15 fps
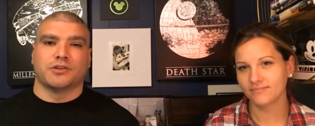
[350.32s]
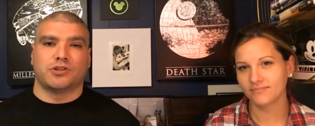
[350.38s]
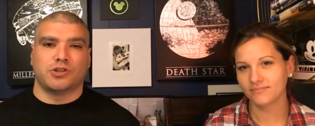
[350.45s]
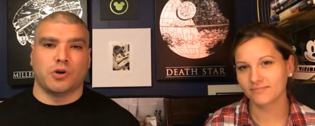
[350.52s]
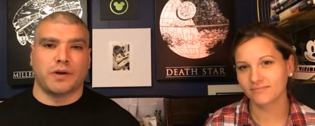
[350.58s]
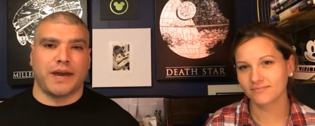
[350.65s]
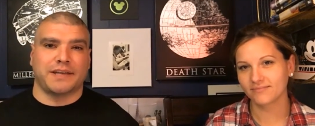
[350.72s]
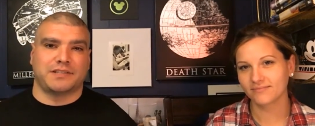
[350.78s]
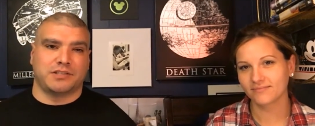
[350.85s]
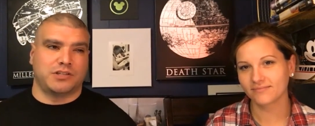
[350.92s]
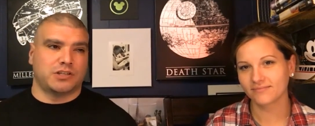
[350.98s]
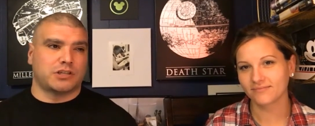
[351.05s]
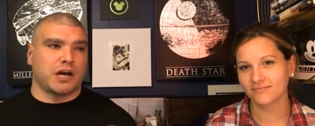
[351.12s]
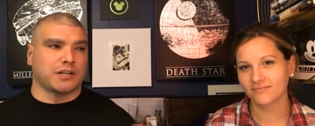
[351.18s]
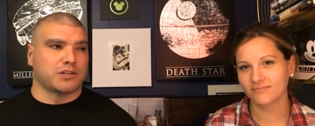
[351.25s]
Speaker 1: the showcase has
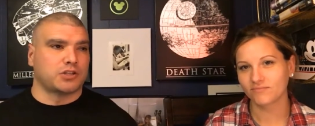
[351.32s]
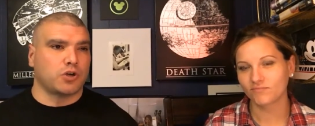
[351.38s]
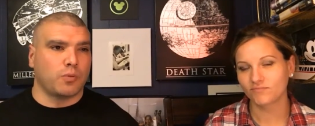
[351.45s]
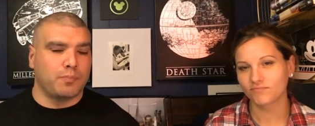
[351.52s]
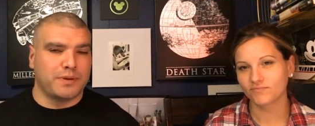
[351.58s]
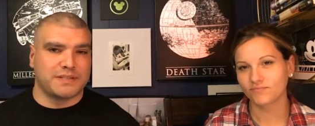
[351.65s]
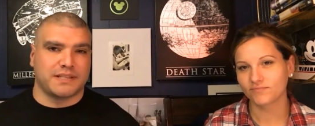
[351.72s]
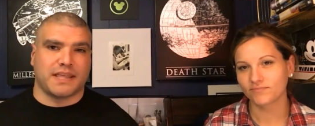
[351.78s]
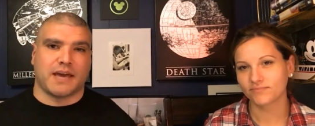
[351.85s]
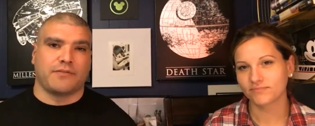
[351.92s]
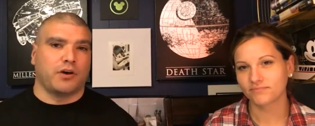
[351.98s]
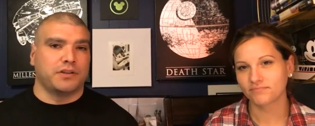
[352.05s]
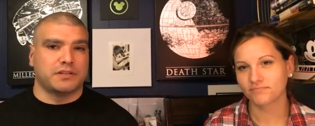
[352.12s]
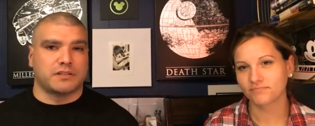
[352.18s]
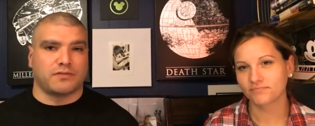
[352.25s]
just gotten so busy. They have
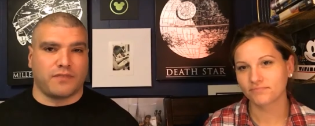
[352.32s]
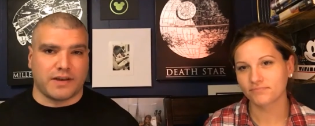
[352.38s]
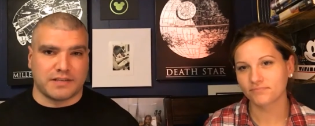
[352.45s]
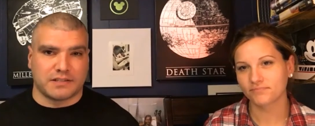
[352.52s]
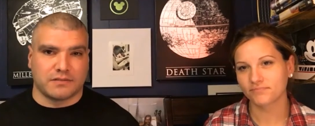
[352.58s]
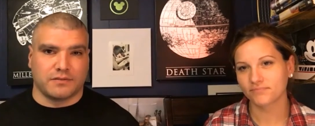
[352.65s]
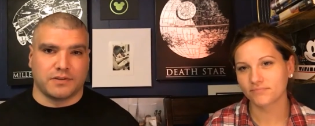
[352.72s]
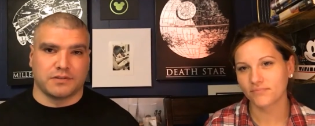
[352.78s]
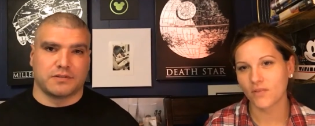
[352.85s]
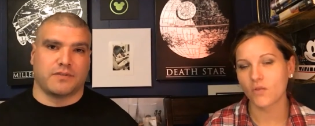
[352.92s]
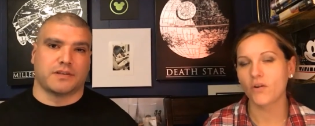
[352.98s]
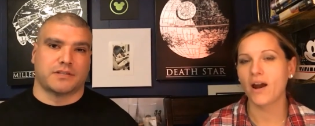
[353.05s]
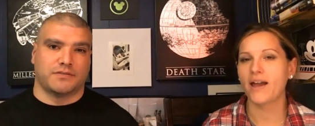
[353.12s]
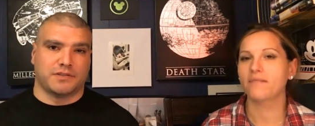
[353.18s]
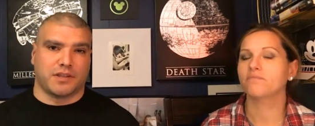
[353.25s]
all these festivals:
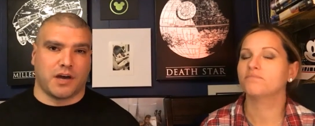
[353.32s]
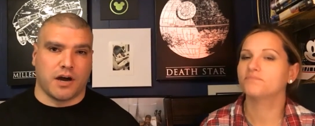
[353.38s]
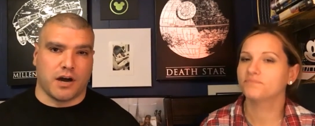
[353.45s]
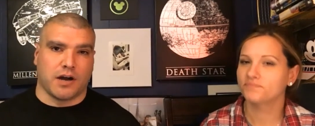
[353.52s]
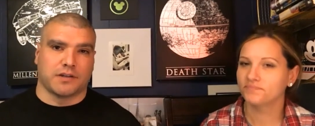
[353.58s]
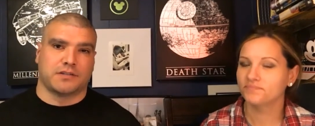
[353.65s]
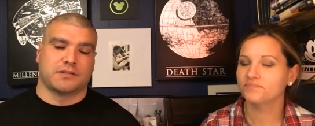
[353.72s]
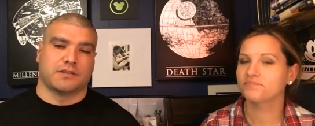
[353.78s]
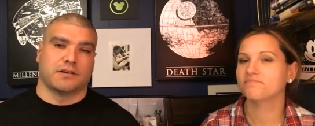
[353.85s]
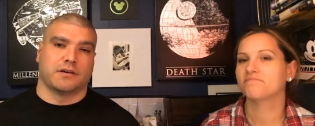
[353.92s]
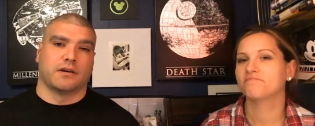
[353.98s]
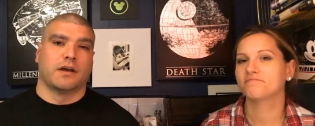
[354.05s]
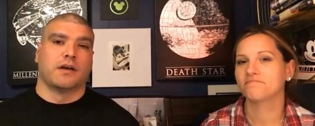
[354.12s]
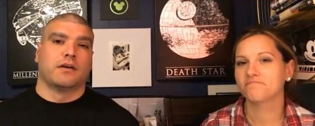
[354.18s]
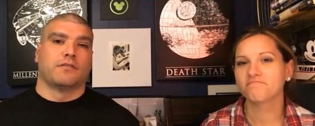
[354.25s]
festivals right. of the arts,
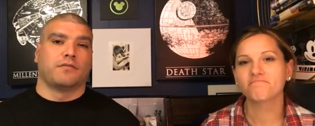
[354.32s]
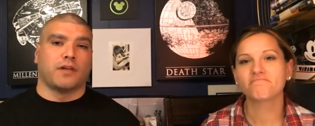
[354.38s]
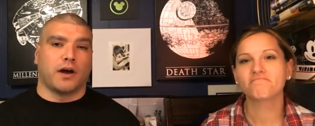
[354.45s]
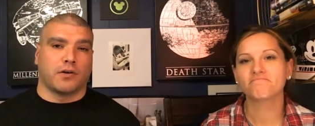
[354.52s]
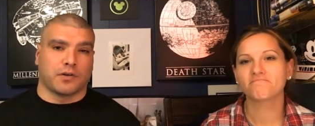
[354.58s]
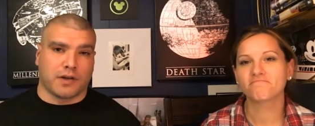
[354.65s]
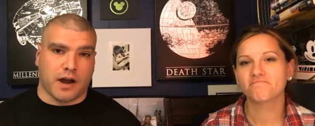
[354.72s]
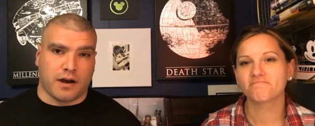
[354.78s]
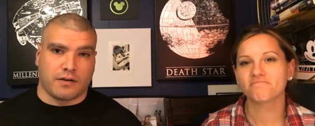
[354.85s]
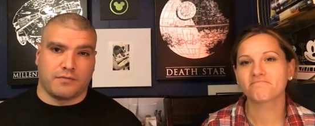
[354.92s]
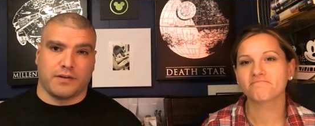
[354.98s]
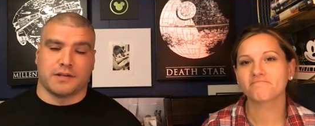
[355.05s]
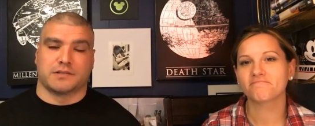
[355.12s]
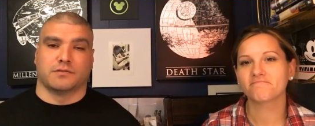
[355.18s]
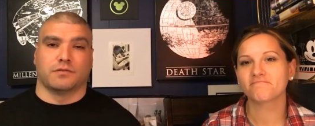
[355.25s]
the Flower and Garden
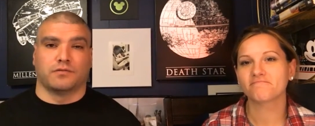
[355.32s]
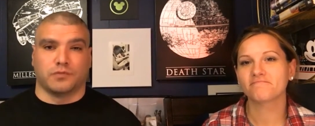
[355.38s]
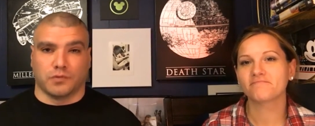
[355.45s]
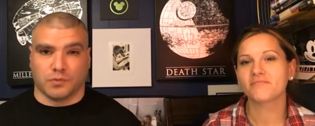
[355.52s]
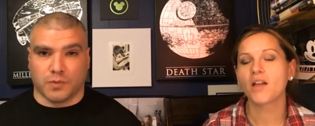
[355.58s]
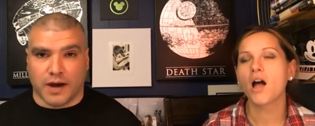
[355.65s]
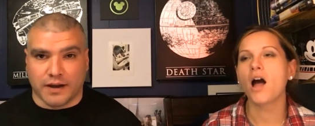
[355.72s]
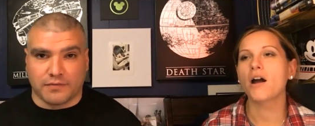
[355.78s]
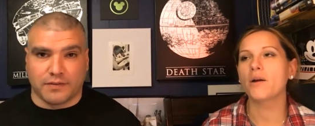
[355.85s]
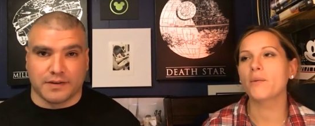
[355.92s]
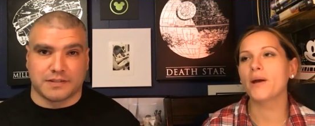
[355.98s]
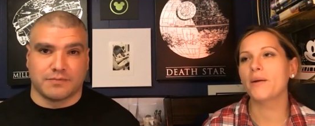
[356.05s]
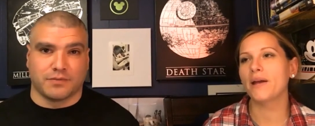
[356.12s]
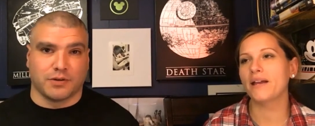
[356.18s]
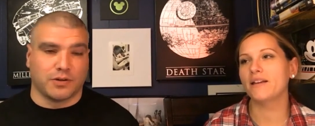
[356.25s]
Festival, Food and Wine. All right,
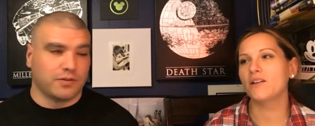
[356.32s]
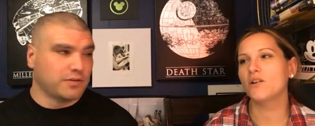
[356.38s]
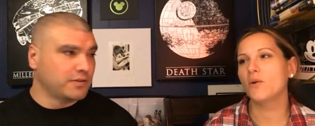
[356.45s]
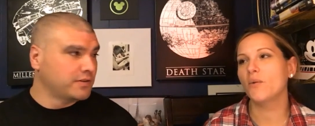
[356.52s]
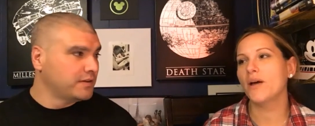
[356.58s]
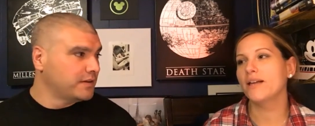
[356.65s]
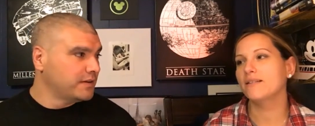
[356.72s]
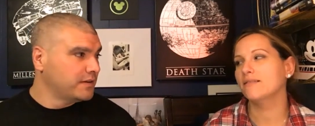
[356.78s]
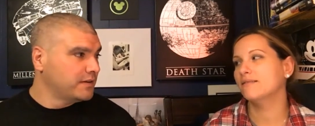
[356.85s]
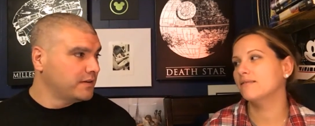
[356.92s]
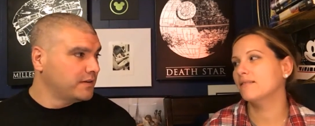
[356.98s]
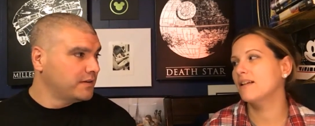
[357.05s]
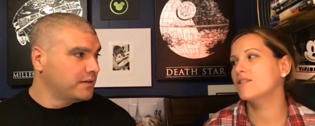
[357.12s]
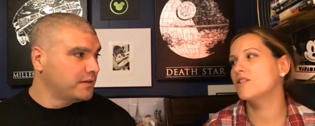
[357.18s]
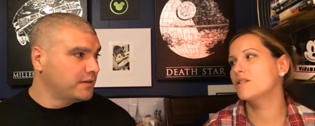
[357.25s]
Festival.
Speaker 2: wait, wait. You know what?
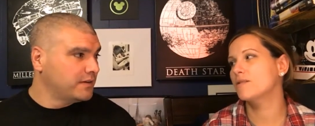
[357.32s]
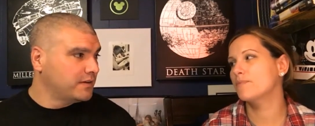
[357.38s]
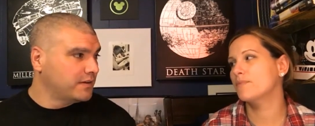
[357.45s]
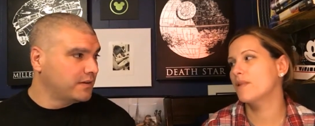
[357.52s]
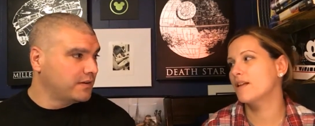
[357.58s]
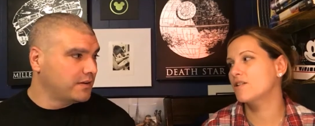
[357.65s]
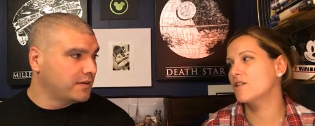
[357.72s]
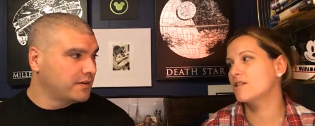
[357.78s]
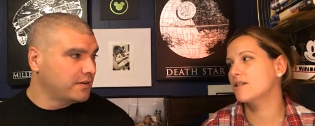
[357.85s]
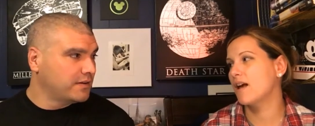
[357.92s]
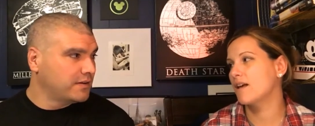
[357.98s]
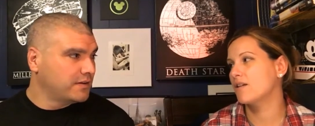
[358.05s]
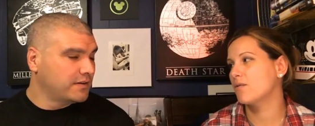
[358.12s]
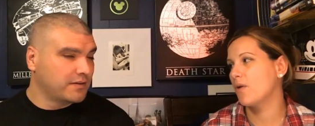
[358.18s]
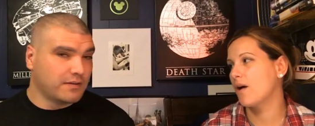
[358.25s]
Let's just let's just
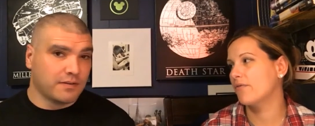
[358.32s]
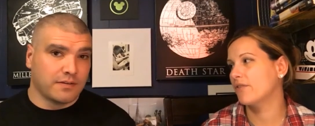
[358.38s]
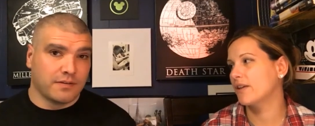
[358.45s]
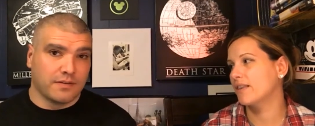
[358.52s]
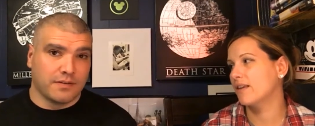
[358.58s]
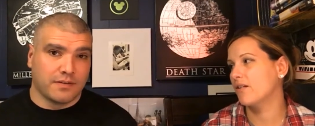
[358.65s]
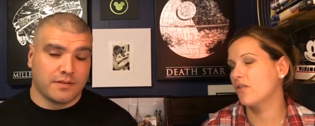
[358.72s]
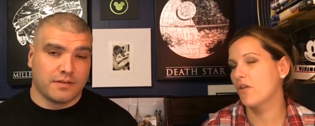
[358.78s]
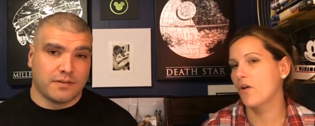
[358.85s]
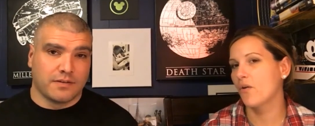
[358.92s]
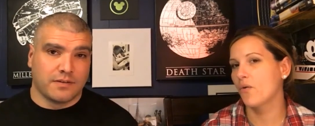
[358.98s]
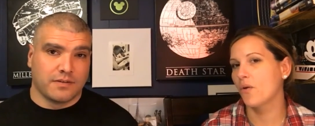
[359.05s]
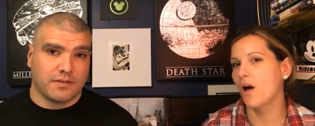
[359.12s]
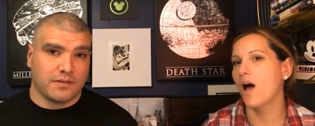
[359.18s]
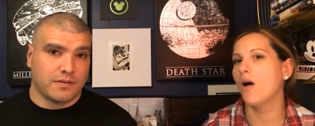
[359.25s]
cut you off right there, though.
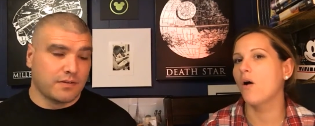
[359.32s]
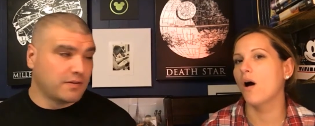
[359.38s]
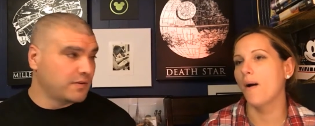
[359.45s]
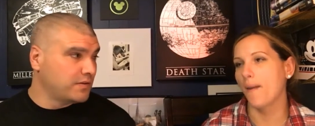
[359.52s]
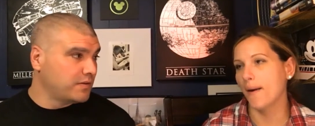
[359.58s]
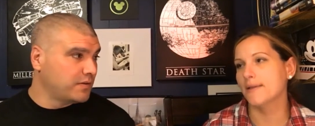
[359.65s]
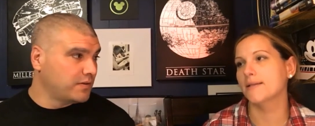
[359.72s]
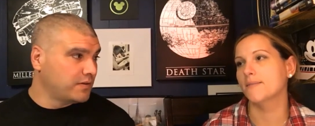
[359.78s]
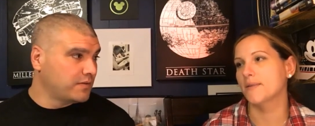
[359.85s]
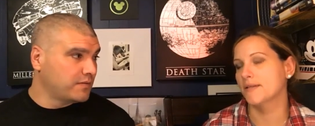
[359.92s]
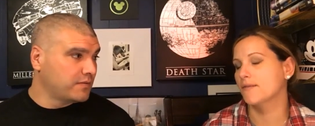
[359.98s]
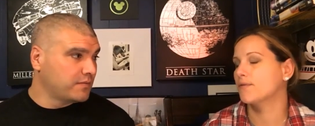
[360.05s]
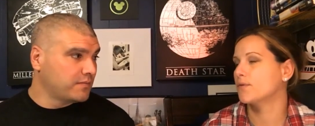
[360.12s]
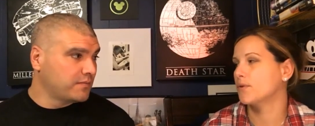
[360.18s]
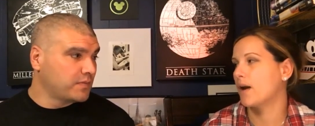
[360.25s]
How awesome is
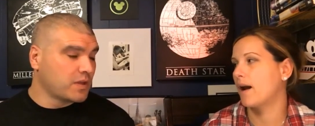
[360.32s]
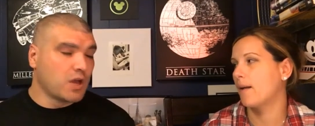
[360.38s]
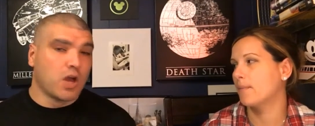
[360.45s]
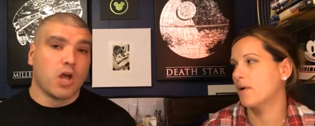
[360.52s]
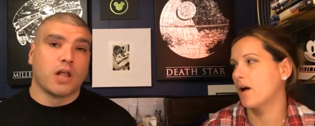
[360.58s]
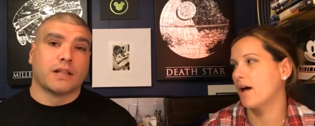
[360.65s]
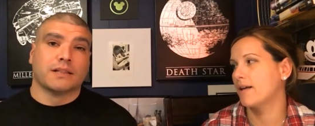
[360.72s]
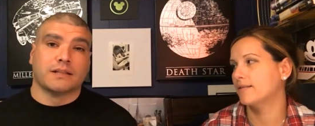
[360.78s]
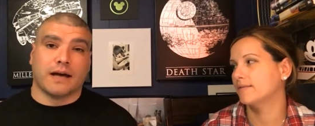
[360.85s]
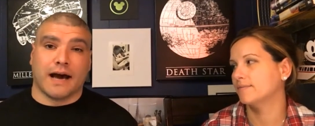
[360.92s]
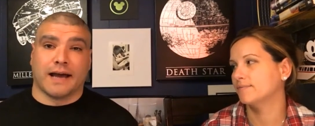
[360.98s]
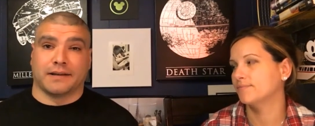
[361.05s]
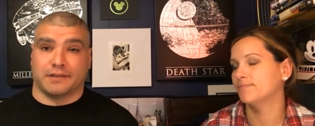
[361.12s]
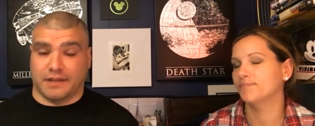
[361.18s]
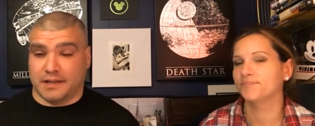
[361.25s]
the food at Epcot?
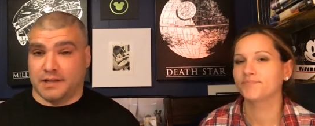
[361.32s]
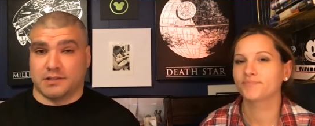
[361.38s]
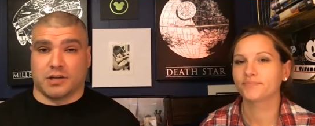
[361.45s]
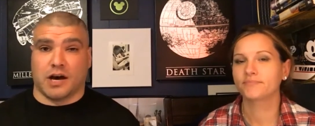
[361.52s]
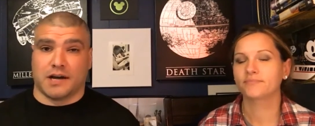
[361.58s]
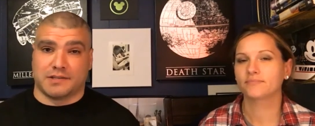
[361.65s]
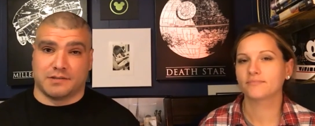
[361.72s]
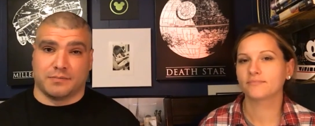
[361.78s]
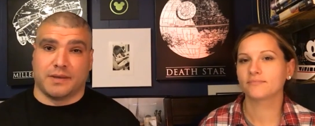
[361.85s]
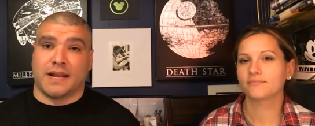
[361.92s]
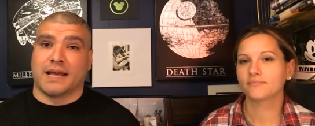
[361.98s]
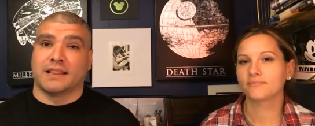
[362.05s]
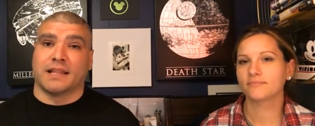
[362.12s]
Speaker 1: I it is awesome, and I